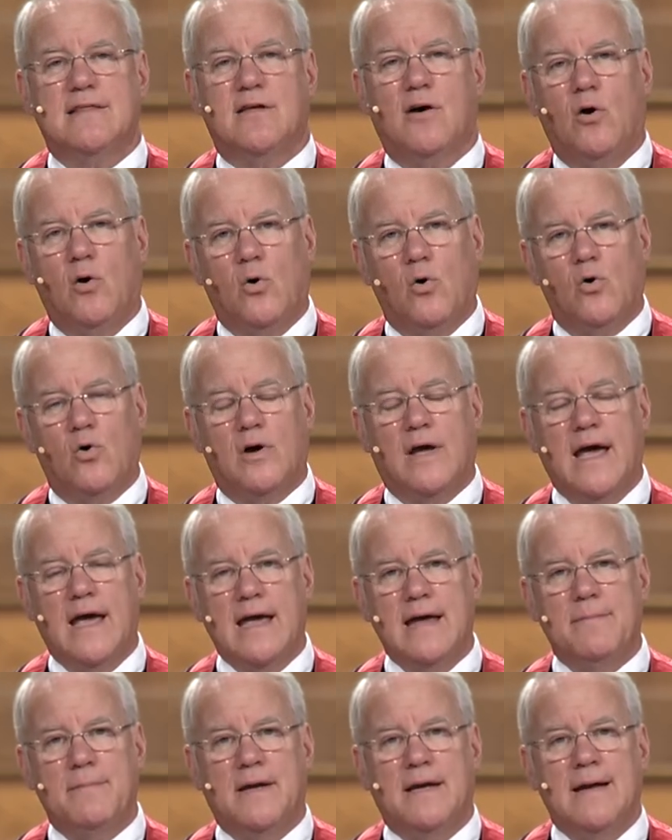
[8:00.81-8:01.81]
hole
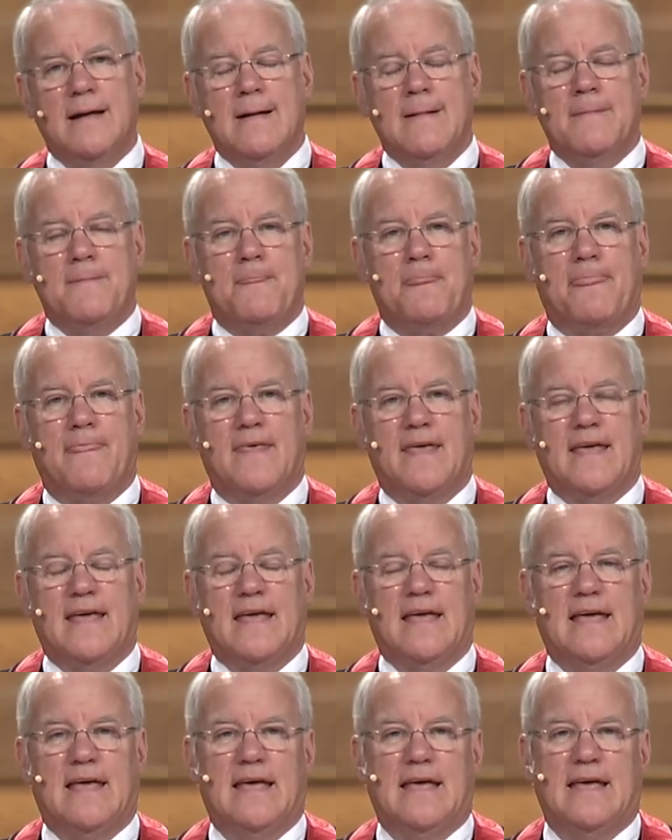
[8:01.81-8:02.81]
came and
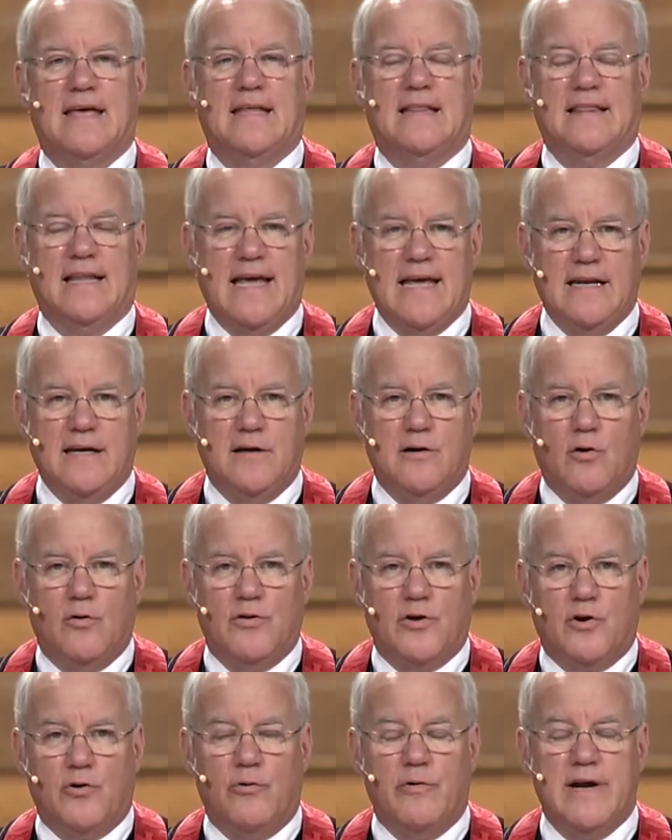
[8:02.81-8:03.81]
it landed on
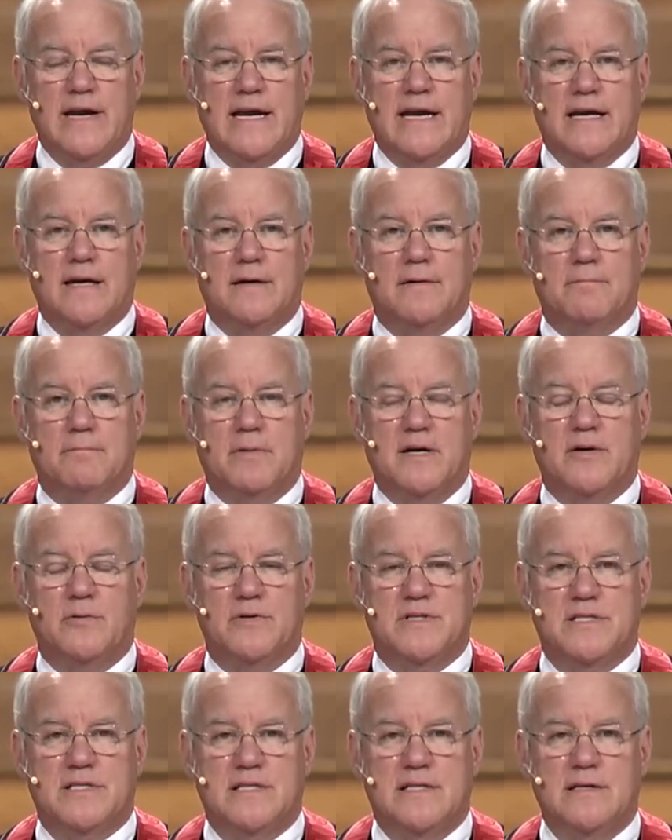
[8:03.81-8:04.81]
the green, but it
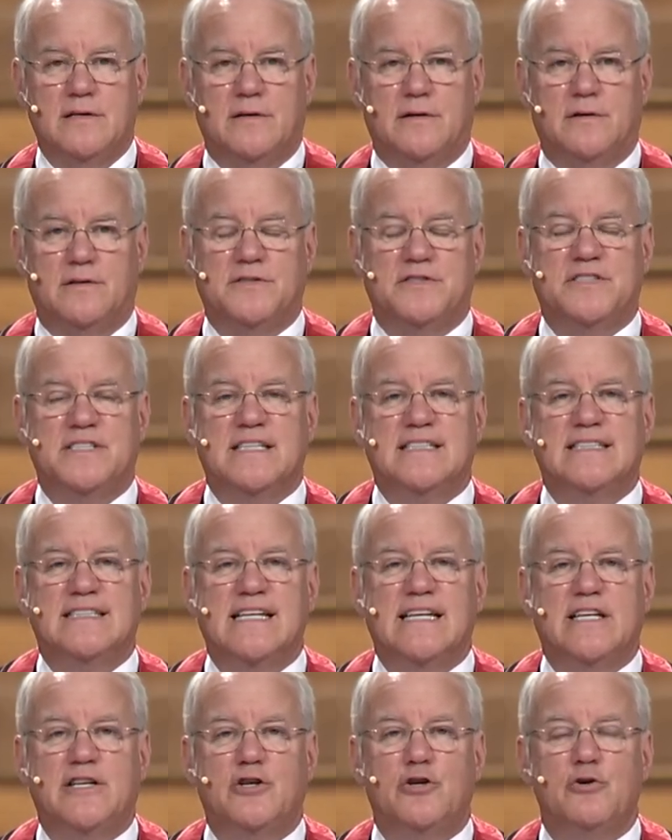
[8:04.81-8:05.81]
was still
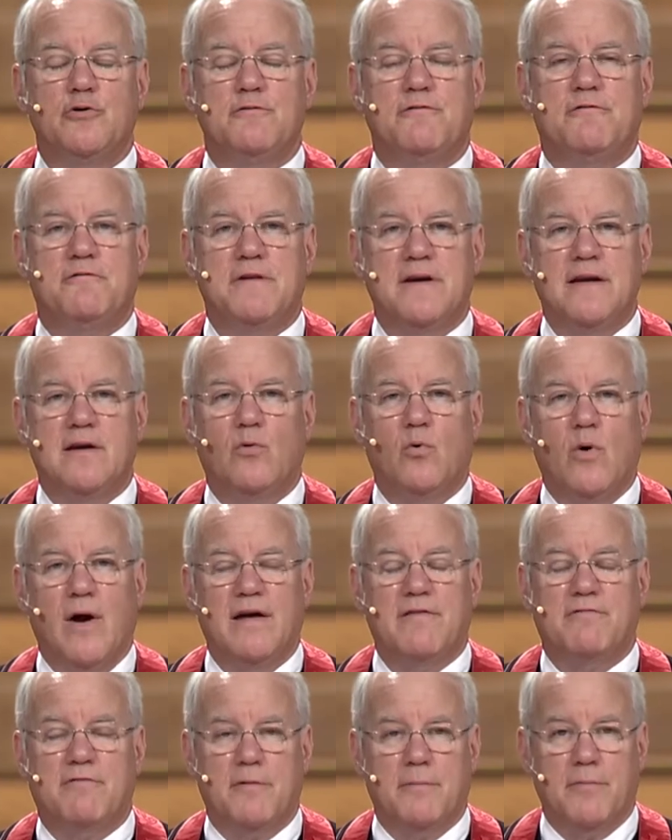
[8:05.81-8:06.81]
62 feet away
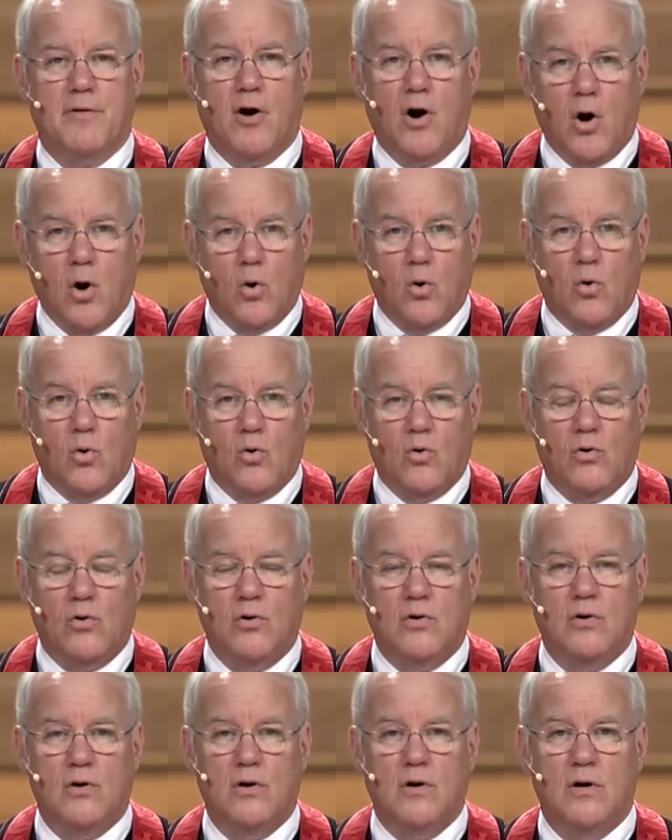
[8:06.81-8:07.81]
from the hole.
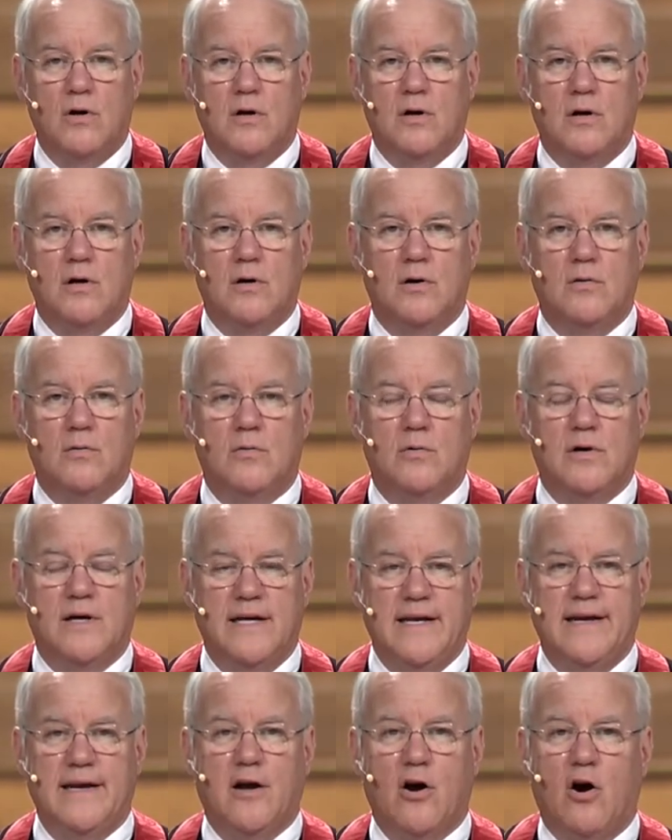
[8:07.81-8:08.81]
Well,
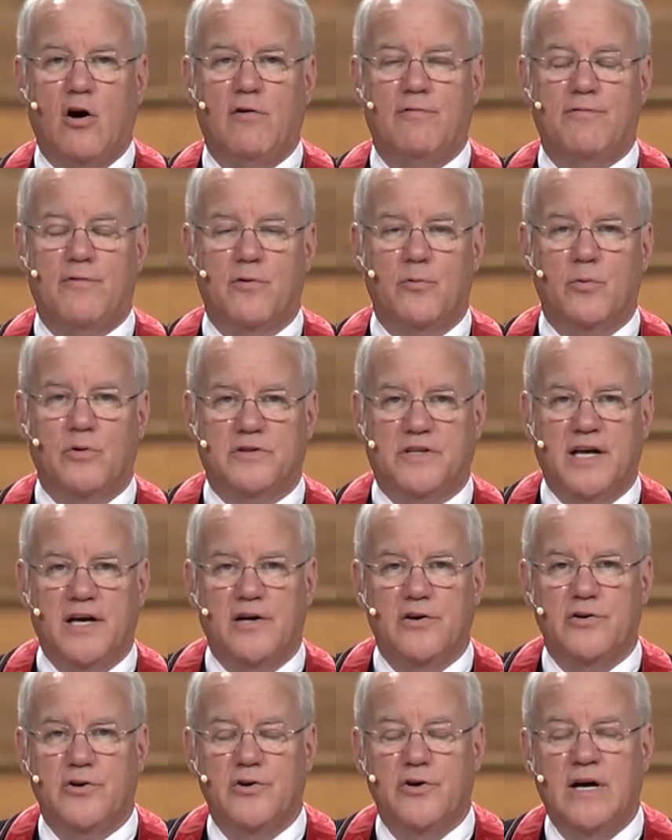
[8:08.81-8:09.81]
any golfer will
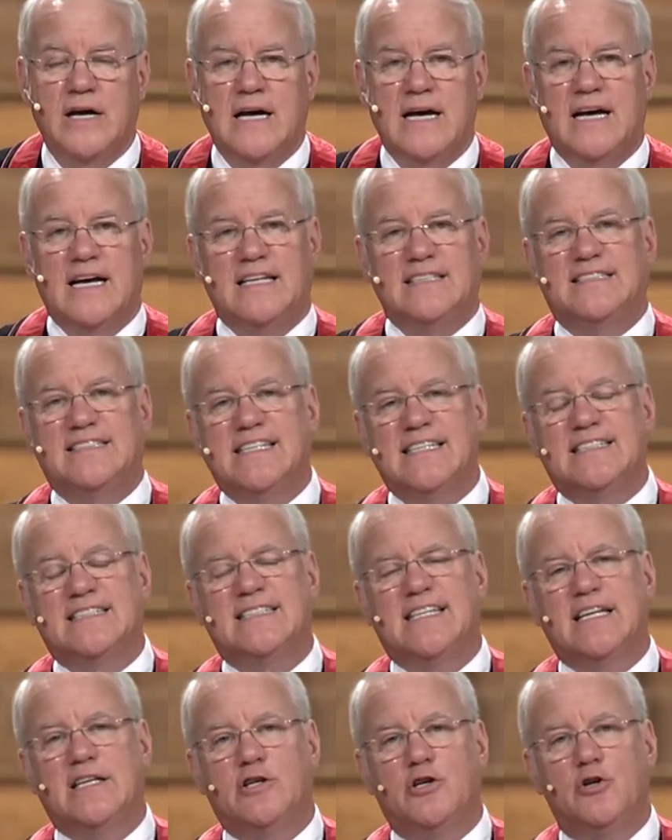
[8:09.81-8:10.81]
tell you a
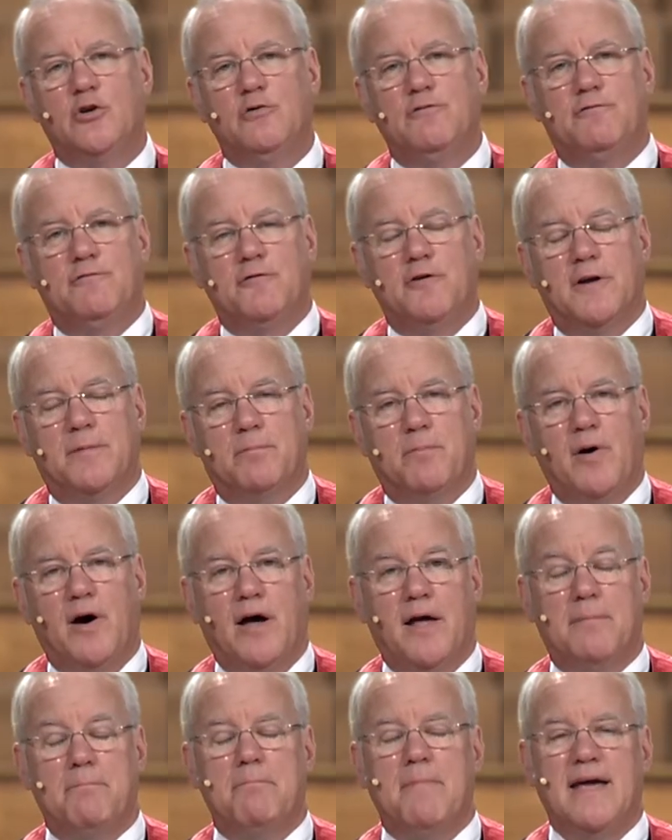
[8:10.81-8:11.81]
62 foot
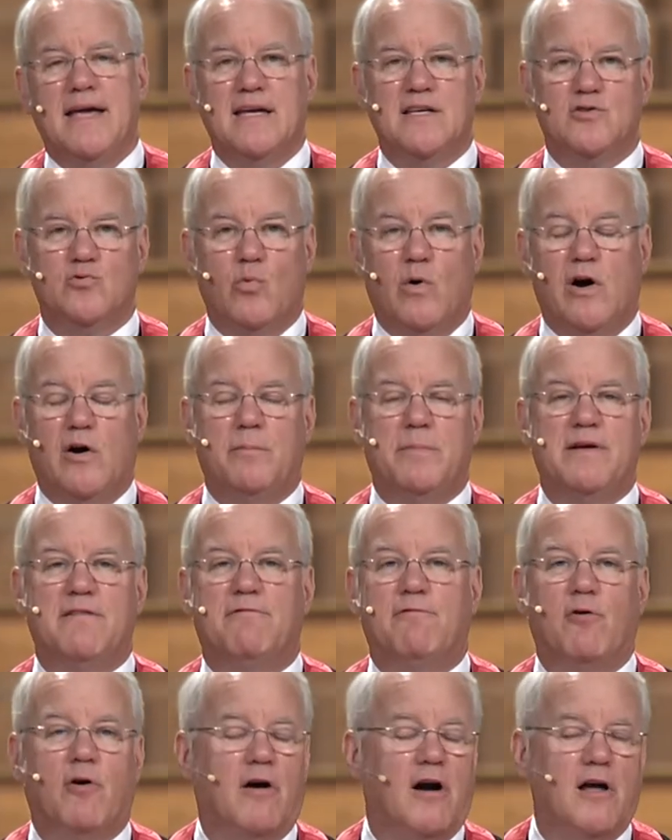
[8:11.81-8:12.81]
putt may as well be
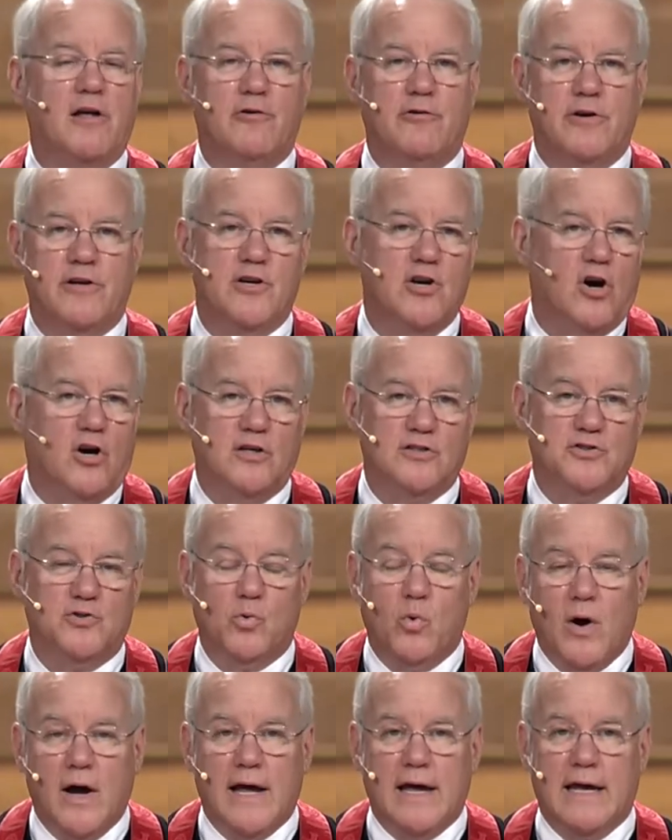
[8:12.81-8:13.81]
400 yards
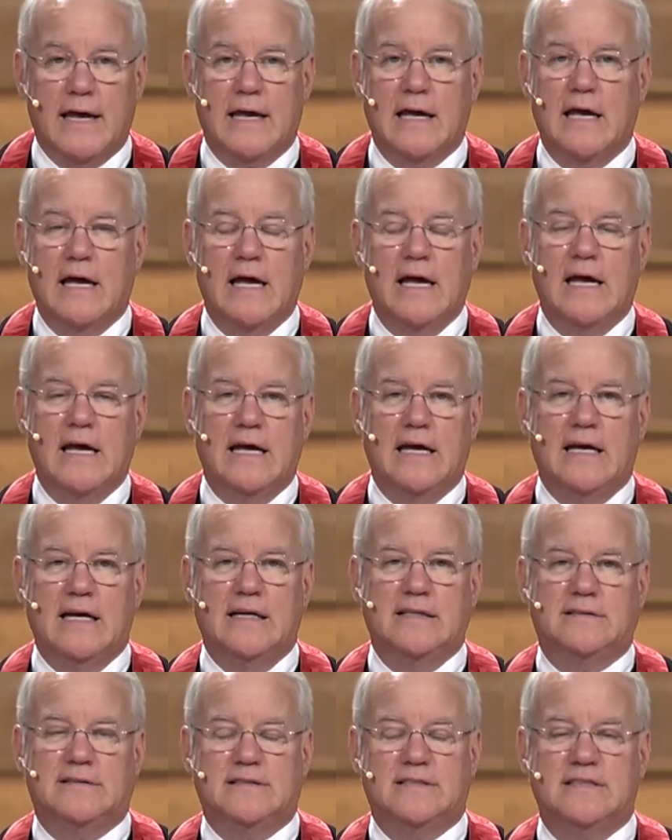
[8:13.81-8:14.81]
away.
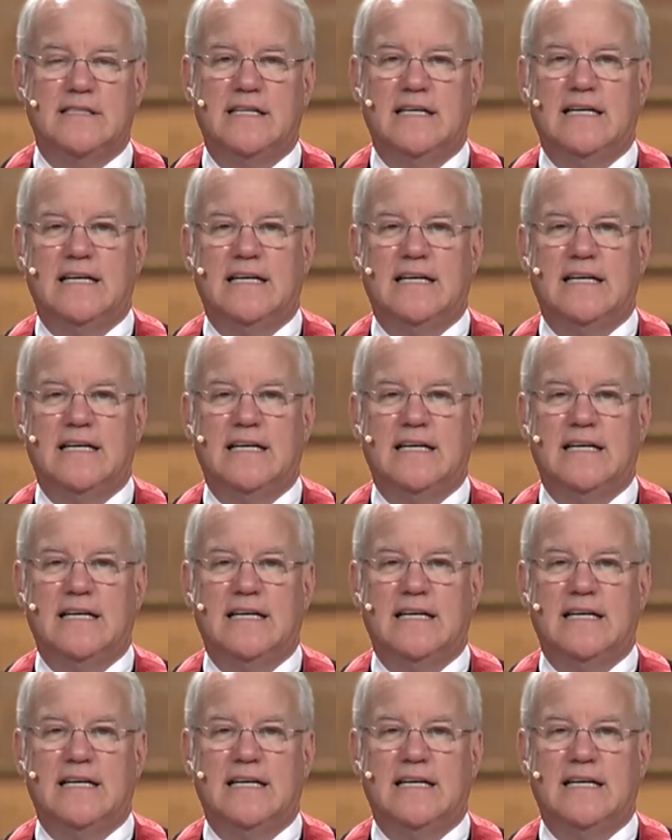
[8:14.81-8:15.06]
It's,